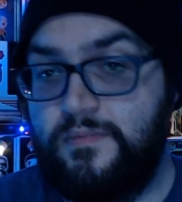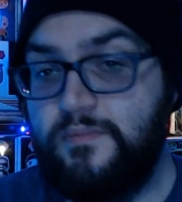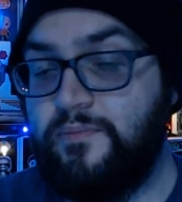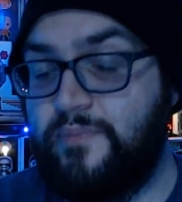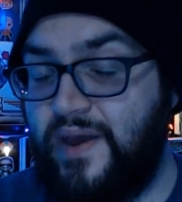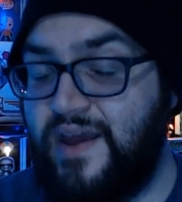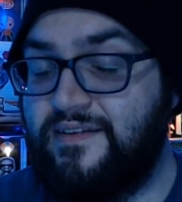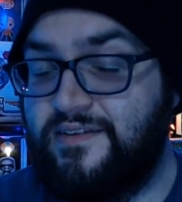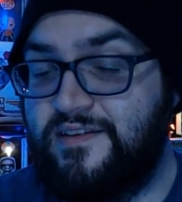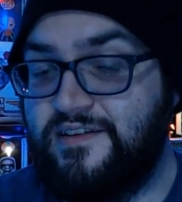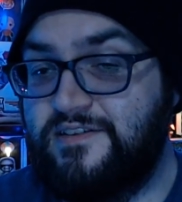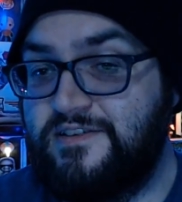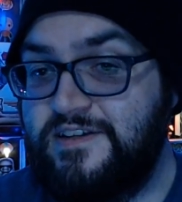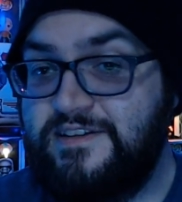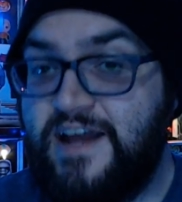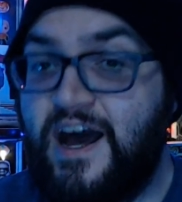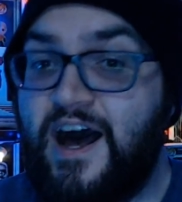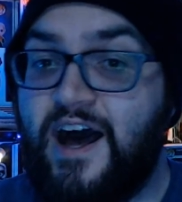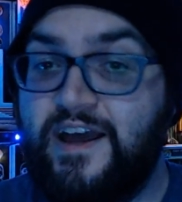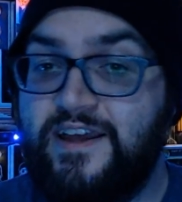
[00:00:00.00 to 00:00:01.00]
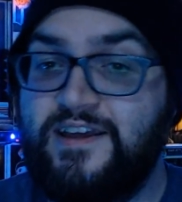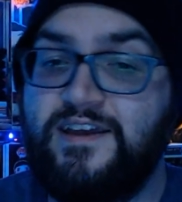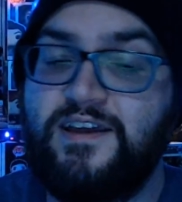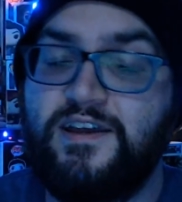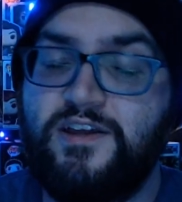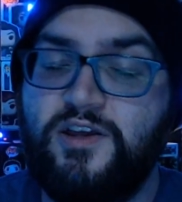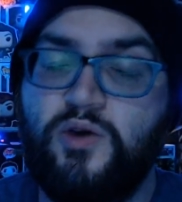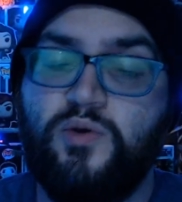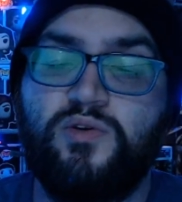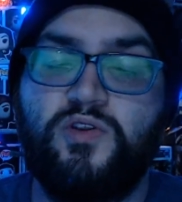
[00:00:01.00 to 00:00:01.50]
basically dying
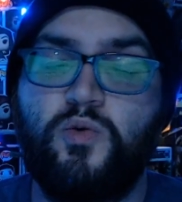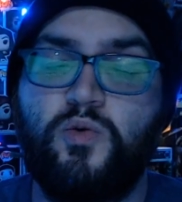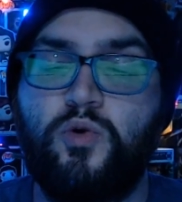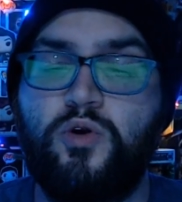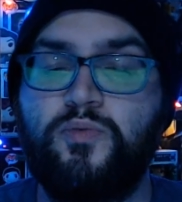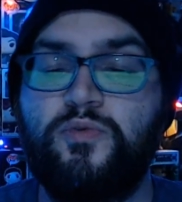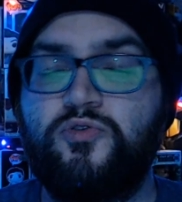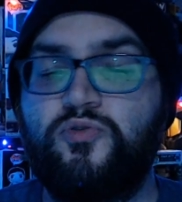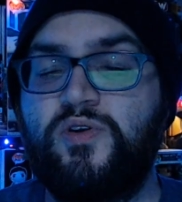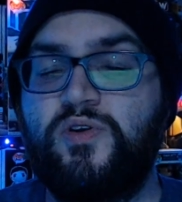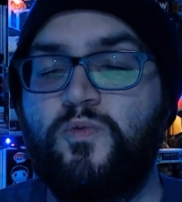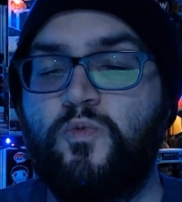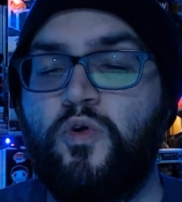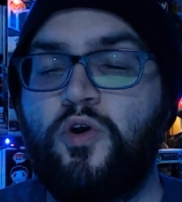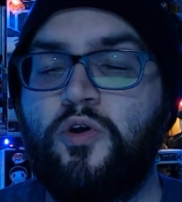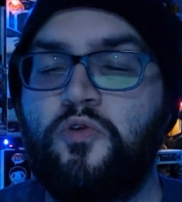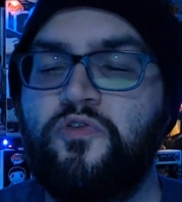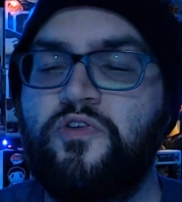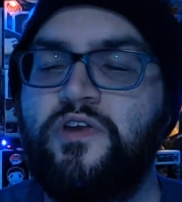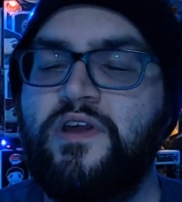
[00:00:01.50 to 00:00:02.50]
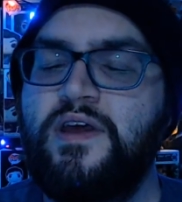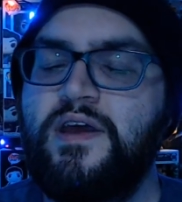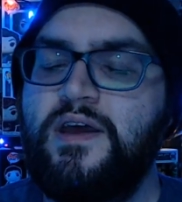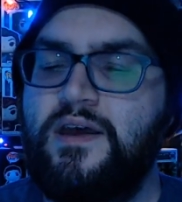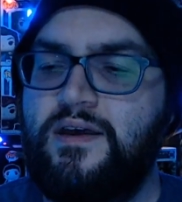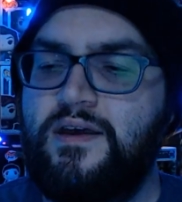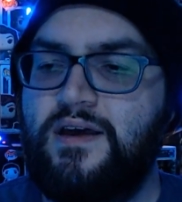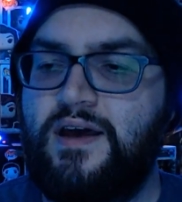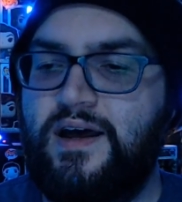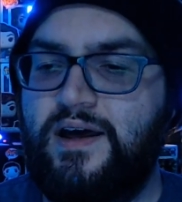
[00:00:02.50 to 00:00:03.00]
and going to the world between worlds
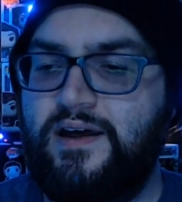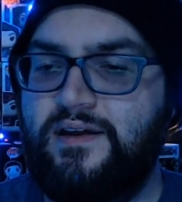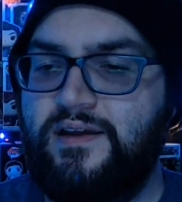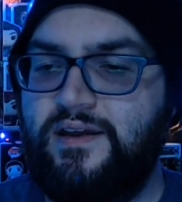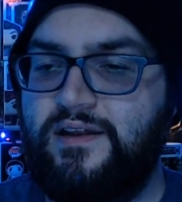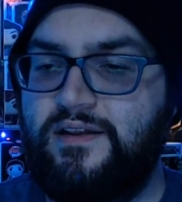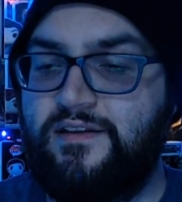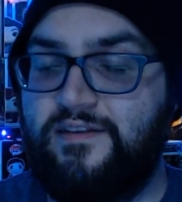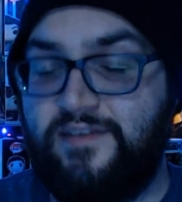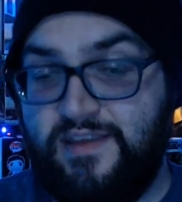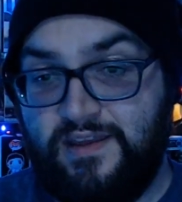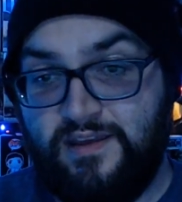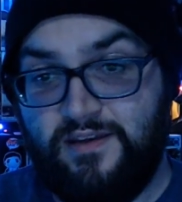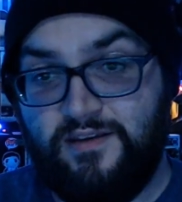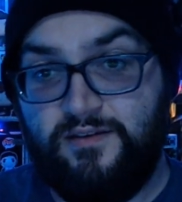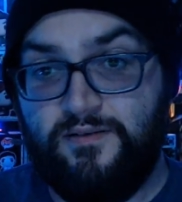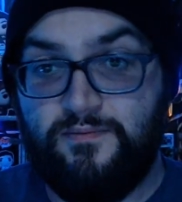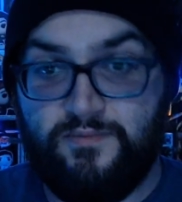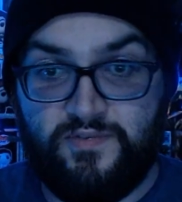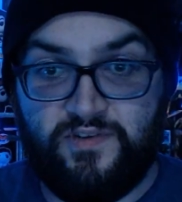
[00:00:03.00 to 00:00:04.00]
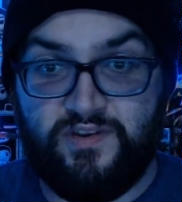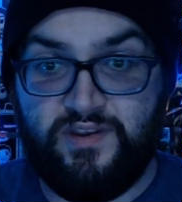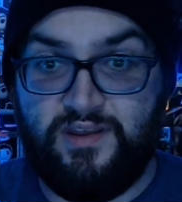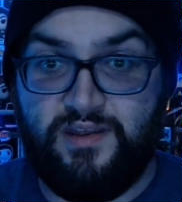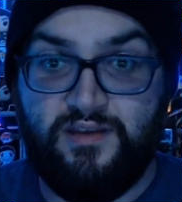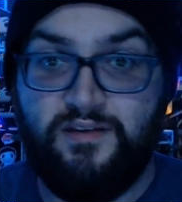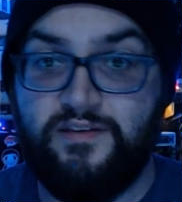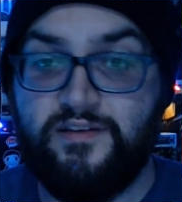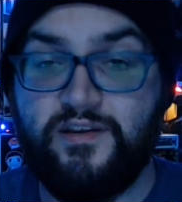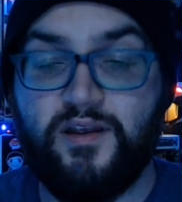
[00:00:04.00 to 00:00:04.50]
uh, and seeing
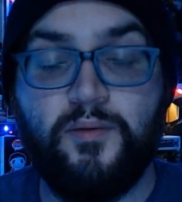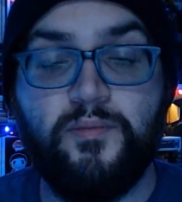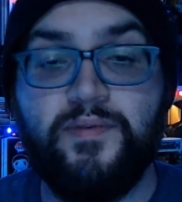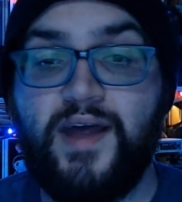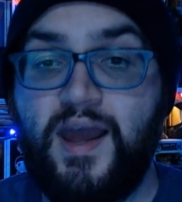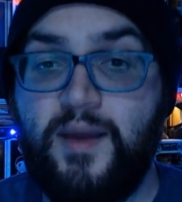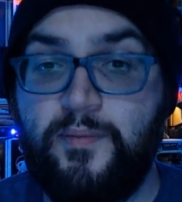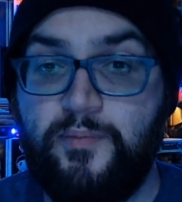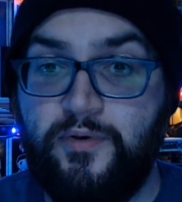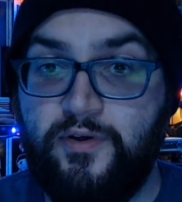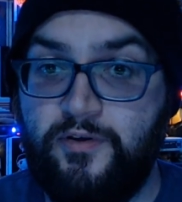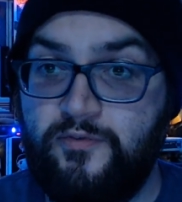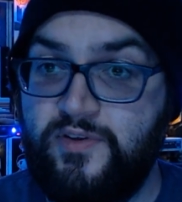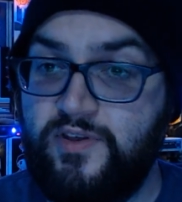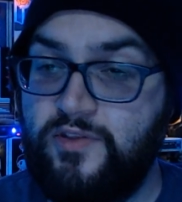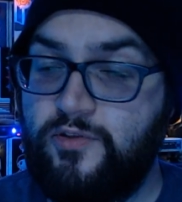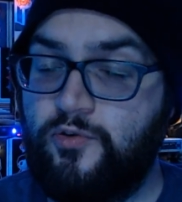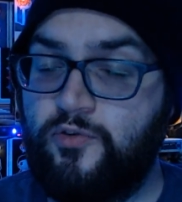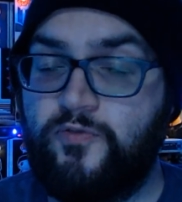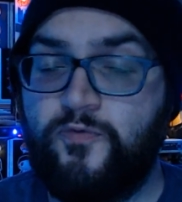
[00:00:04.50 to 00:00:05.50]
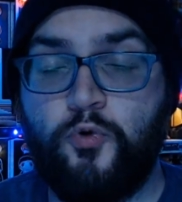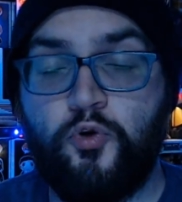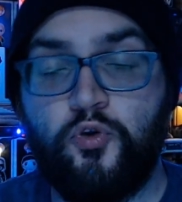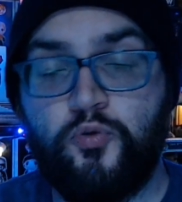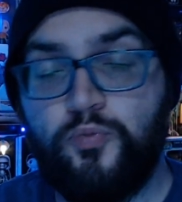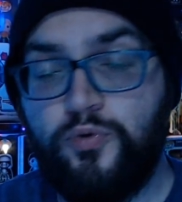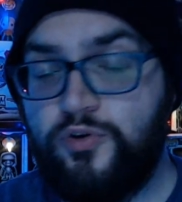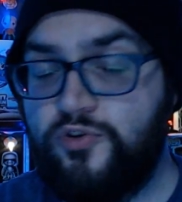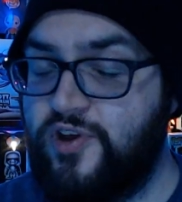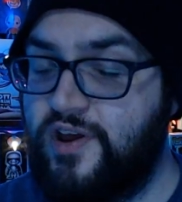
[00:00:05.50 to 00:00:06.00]
seeing some type of either force
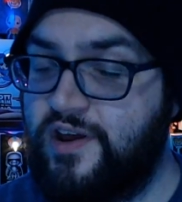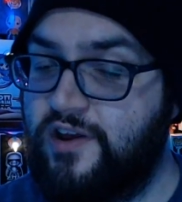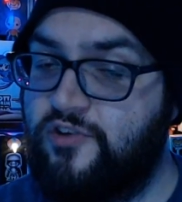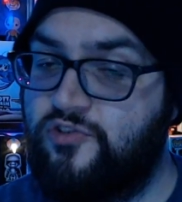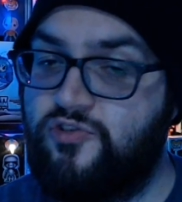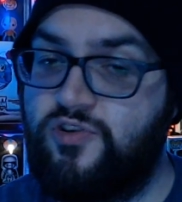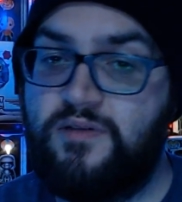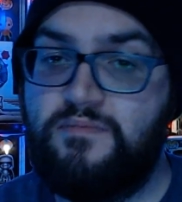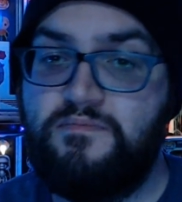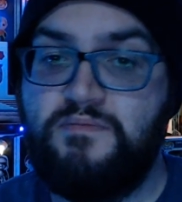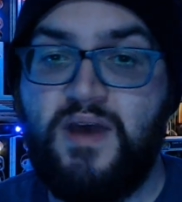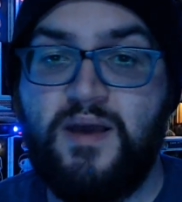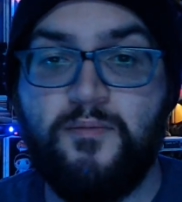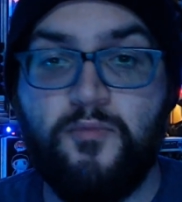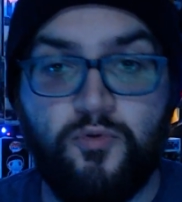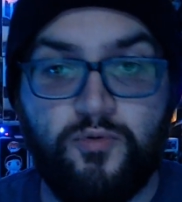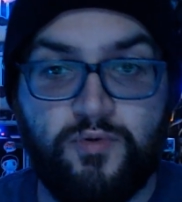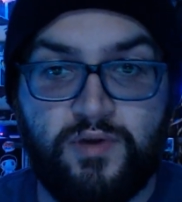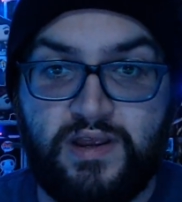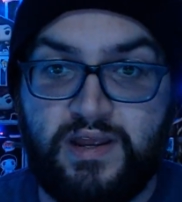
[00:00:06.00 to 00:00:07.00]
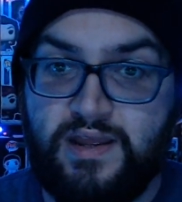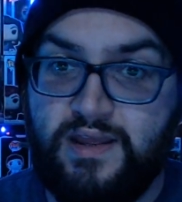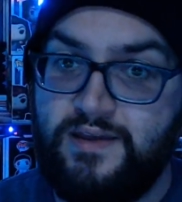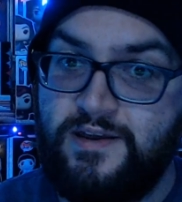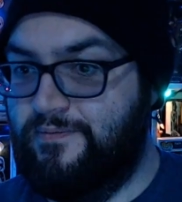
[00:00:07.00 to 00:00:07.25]
projection memory